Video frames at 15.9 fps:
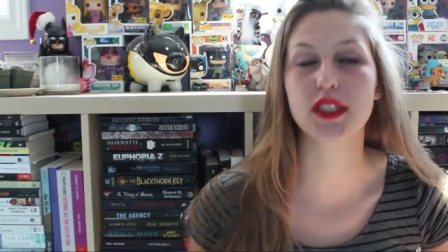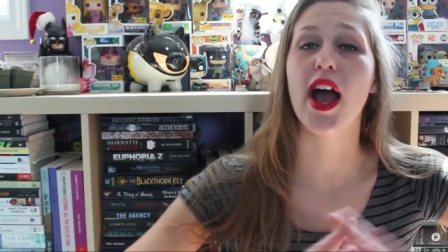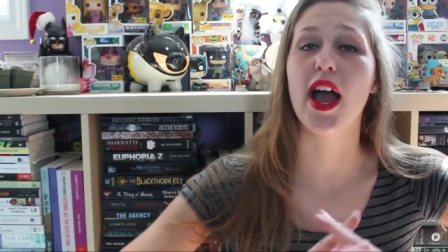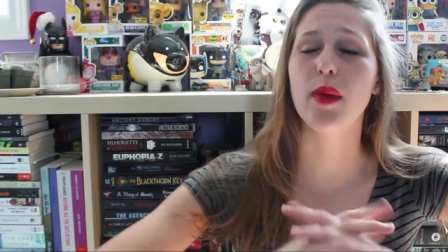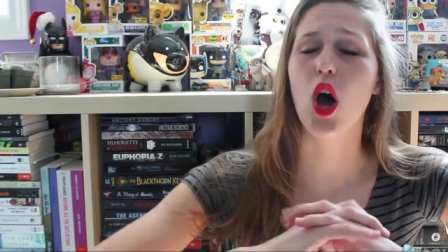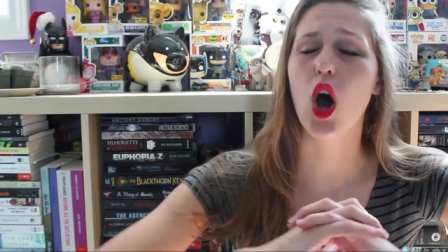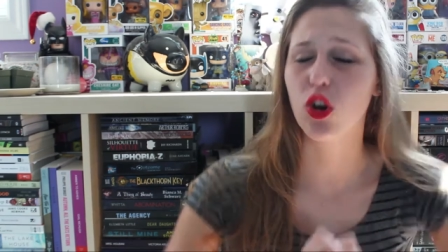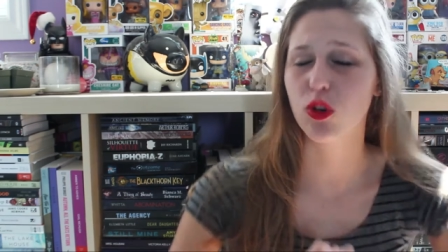I'm
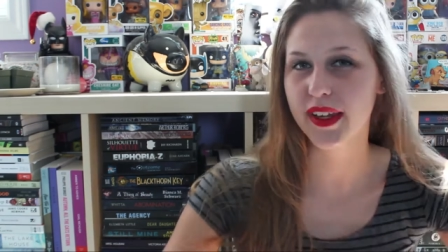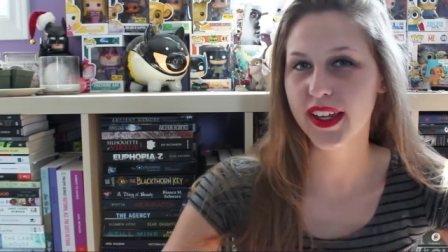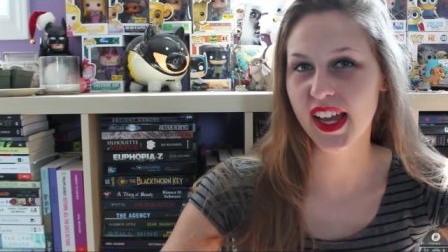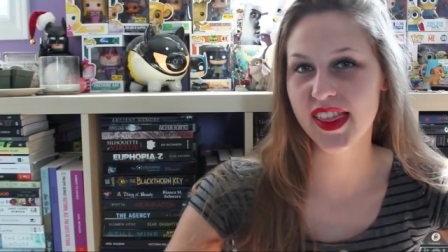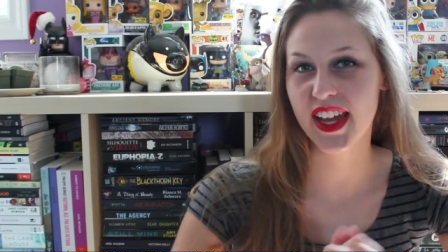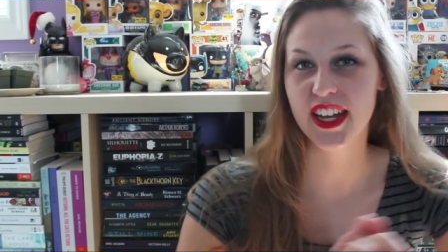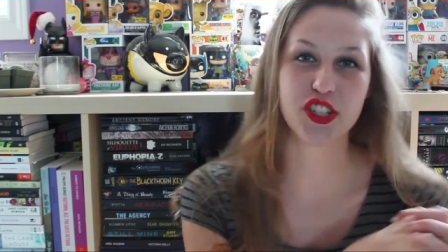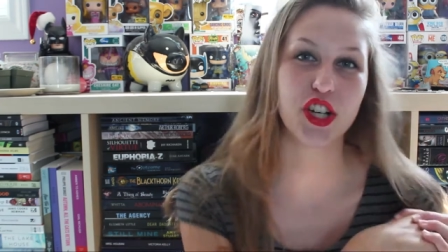hoping
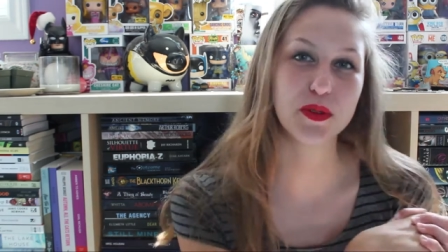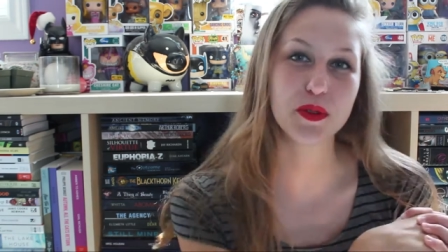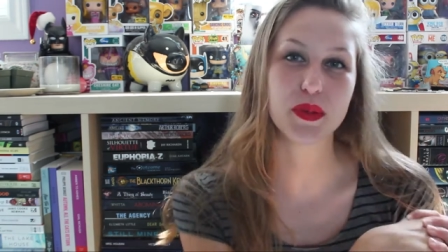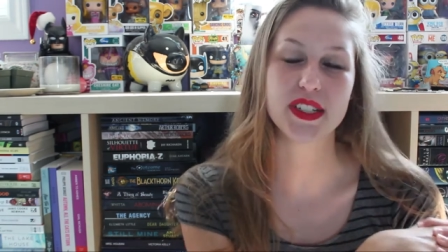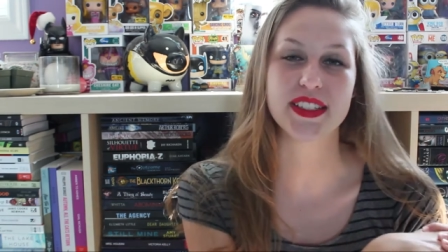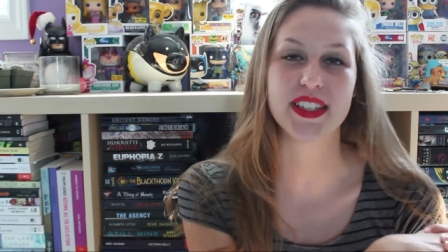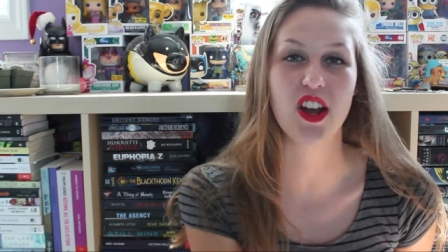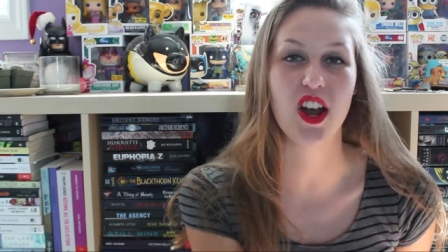that I chose
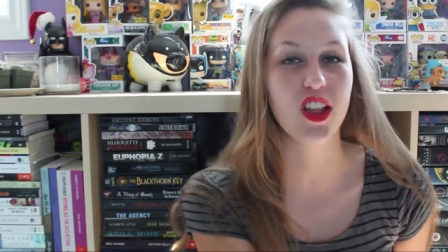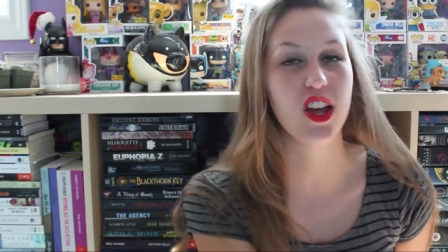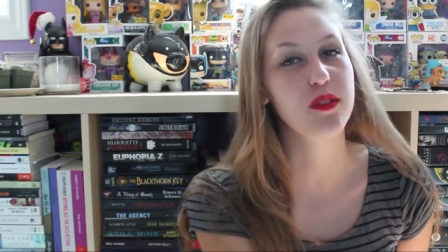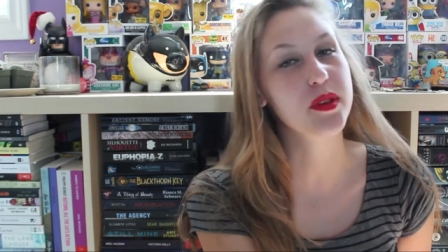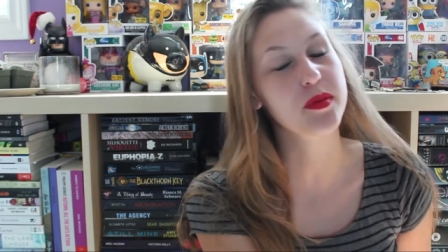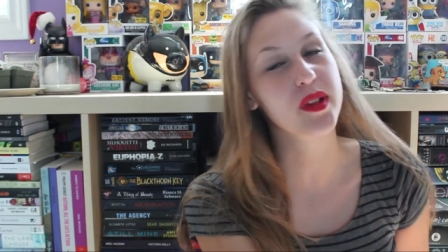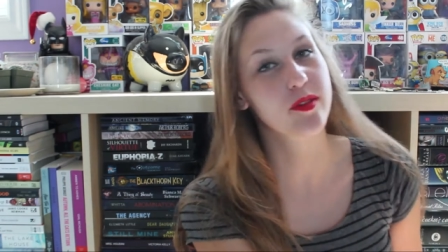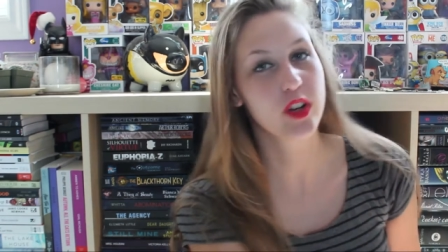books that not a lot of
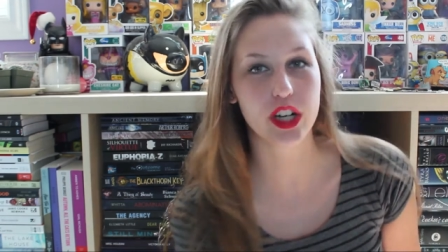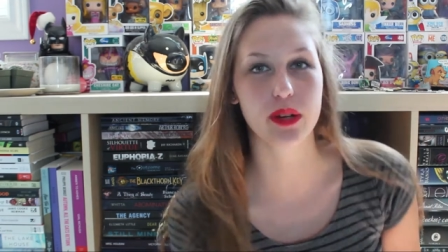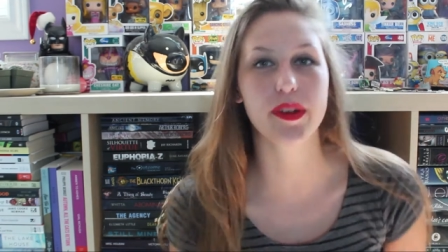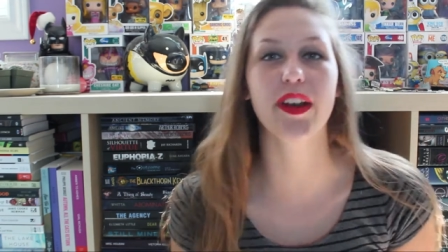people have heard